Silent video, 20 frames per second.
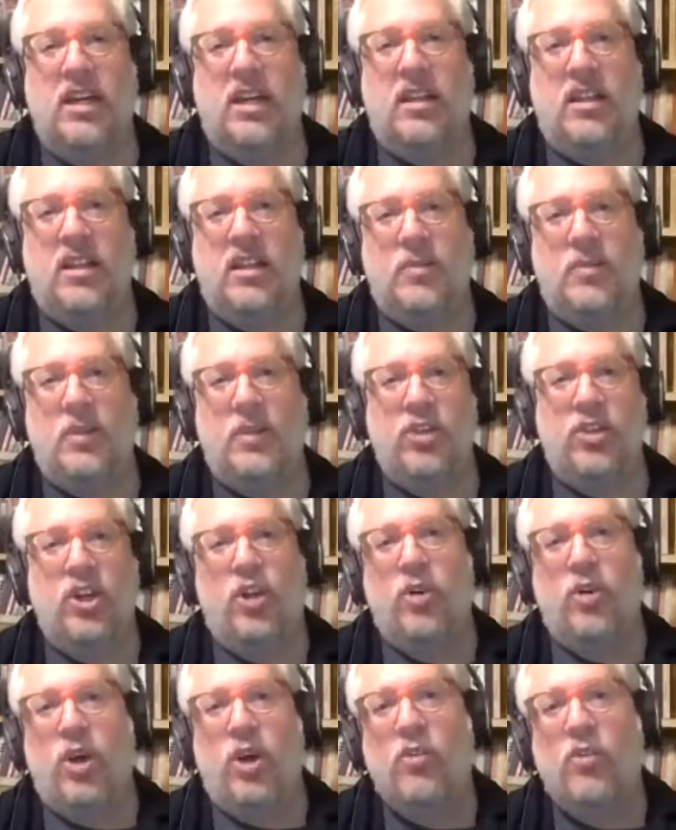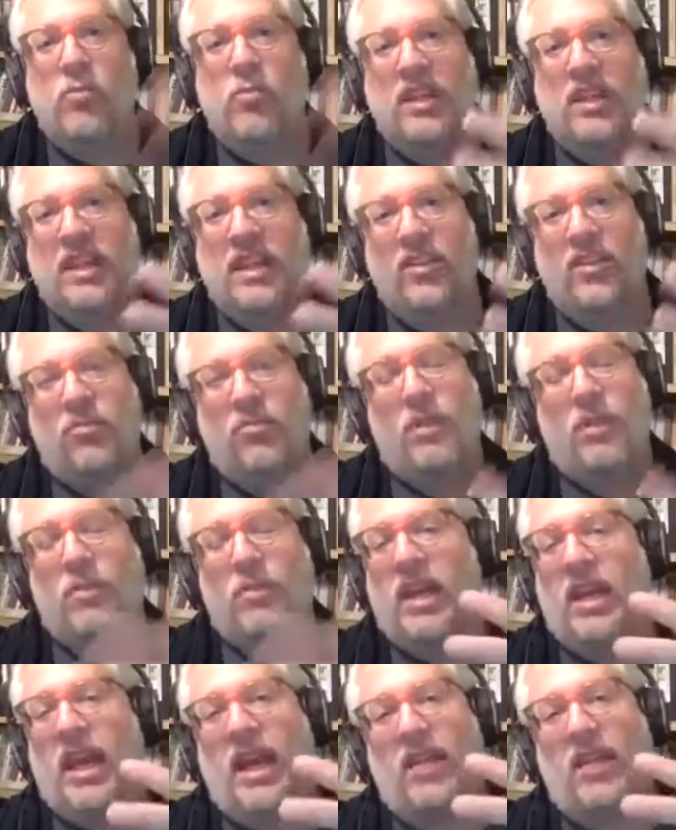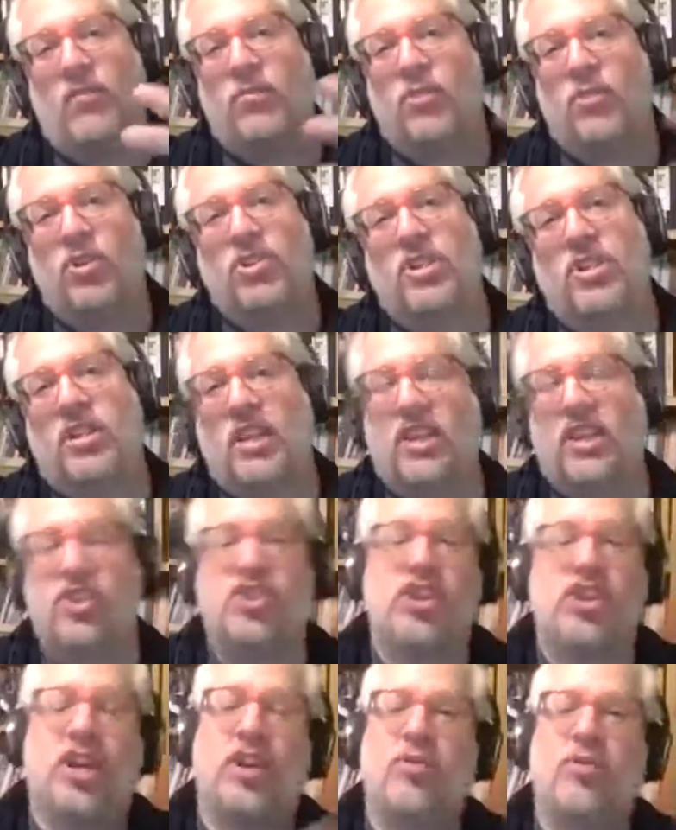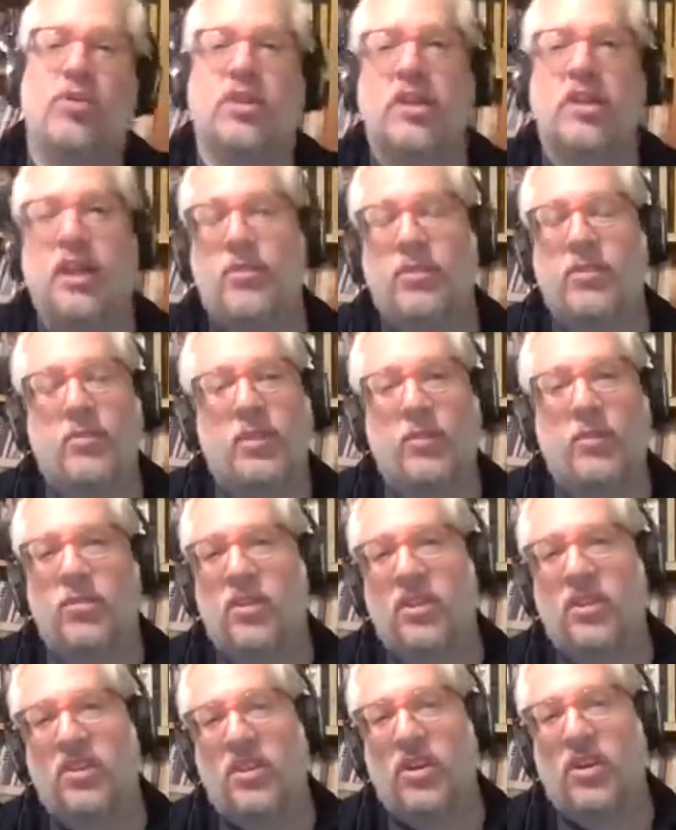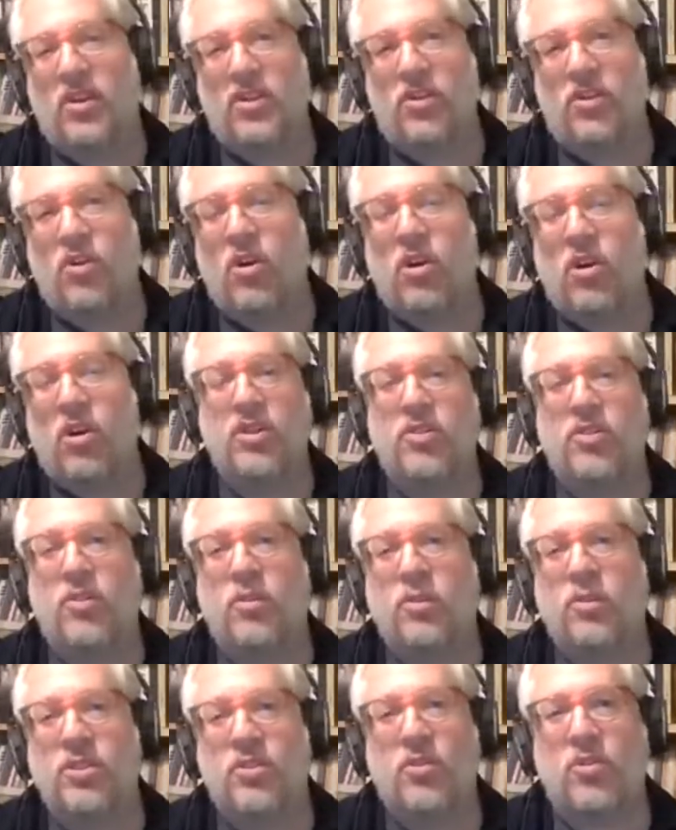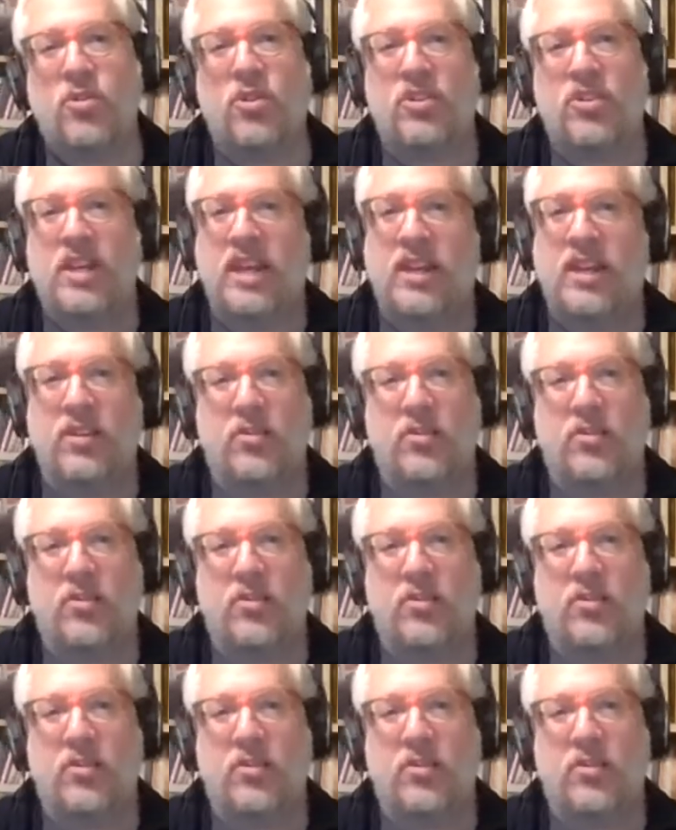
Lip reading: A lot of people go home and they don't maybe have books that they share with a couple of people on their hall and dormitory, or they